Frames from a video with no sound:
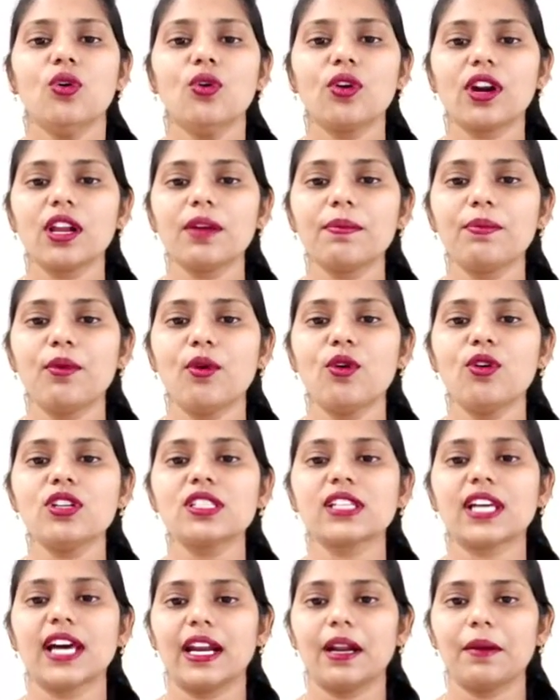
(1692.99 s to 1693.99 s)
who
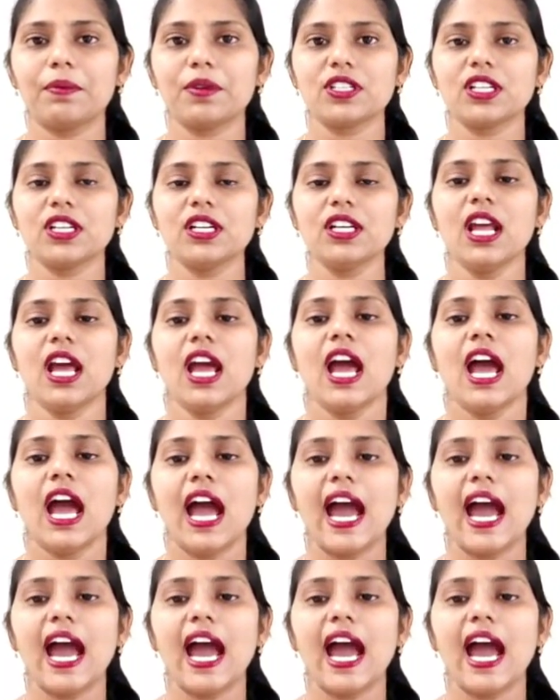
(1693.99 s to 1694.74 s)
reports corruption